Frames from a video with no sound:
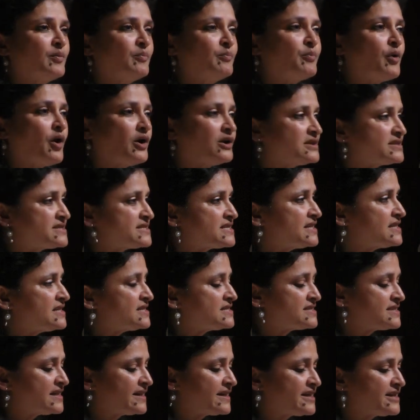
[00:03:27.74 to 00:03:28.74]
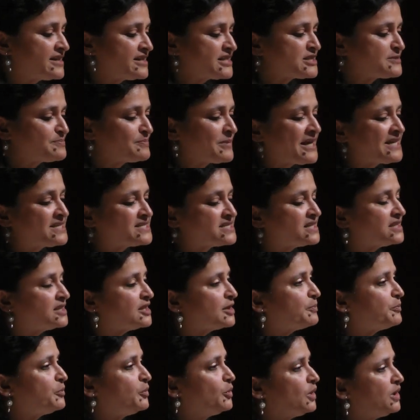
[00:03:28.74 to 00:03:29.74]
policies that are displacing
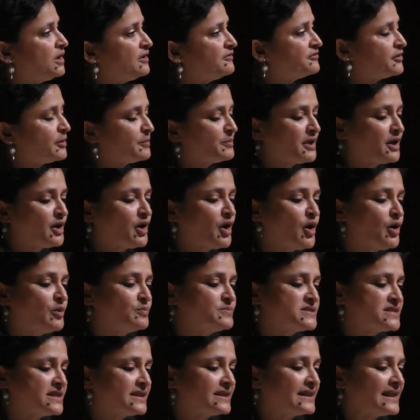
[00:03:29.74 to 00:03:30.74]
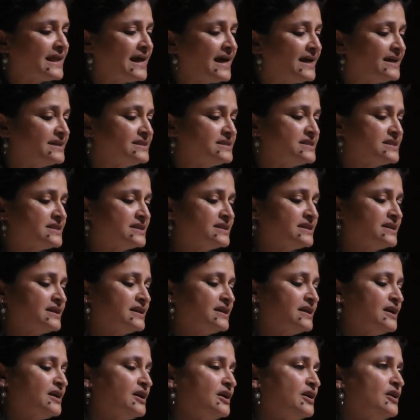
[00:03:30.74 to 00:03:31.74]
the poor from their homes and land,
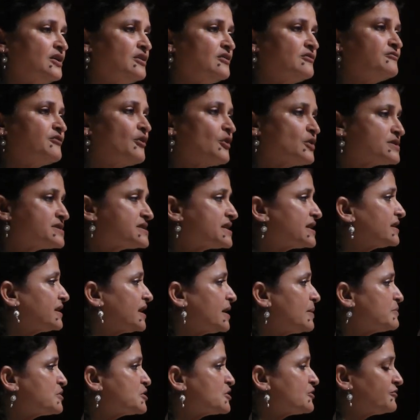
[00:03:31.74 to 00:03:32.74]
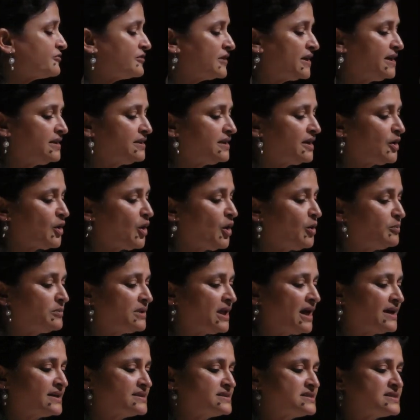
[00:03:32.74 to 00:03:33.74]
forcing them to flee their
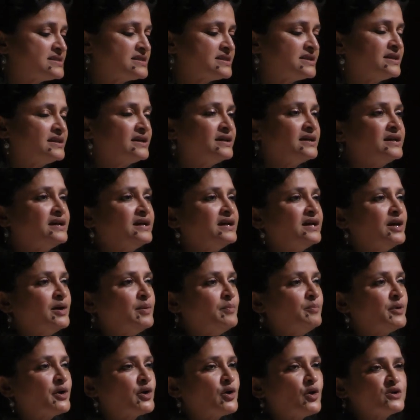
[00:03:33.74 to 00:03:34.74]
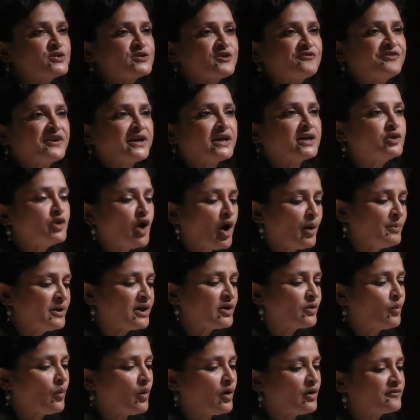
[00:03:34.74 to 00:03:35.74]
homelands because of
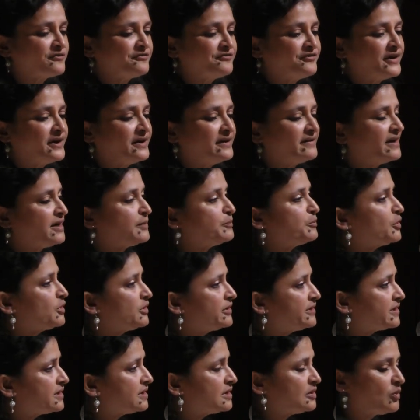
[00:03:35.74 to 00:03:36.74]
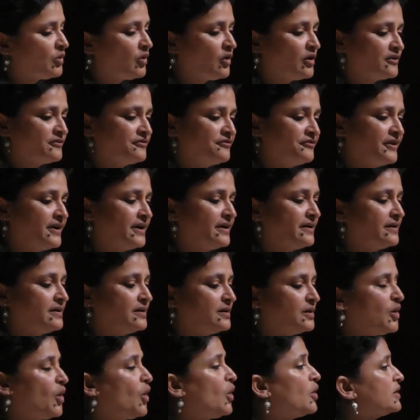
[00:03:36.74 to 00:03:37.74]
economic warfare and political warfare,
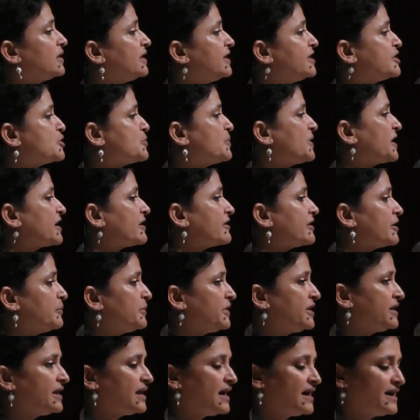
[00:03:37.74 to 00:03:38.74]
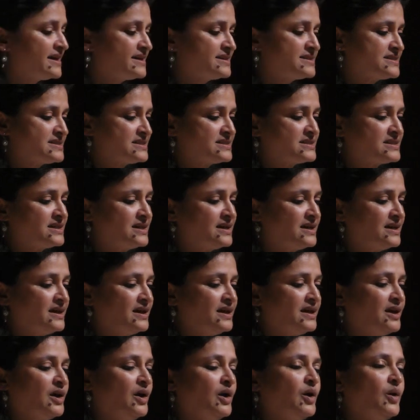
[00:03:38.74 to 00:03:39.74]
only to be criminalized
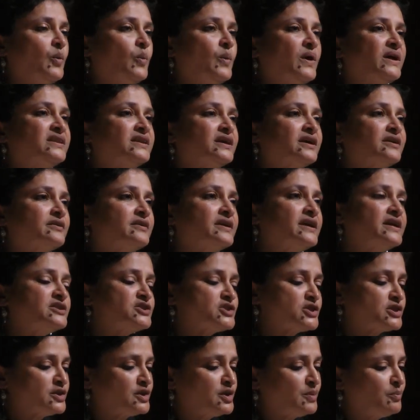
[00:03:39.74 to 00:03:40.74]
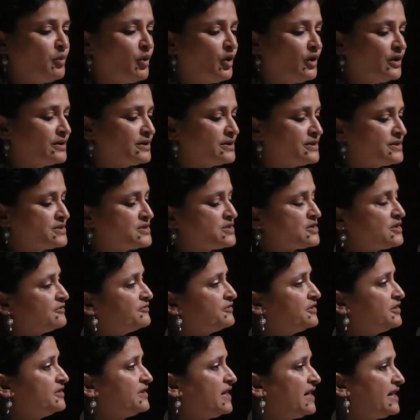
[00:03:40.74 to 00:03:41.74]
when they reach the borders
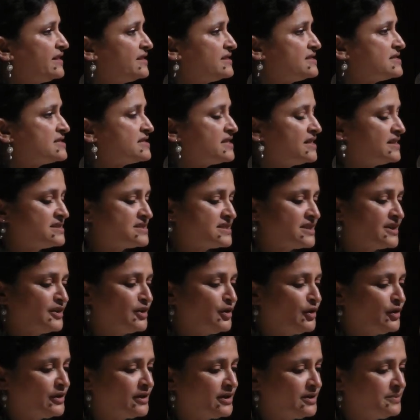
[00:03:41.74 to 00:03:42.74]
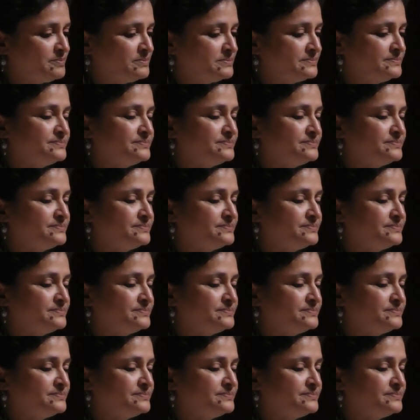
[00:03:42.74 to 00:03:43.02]
of the United States and Europe.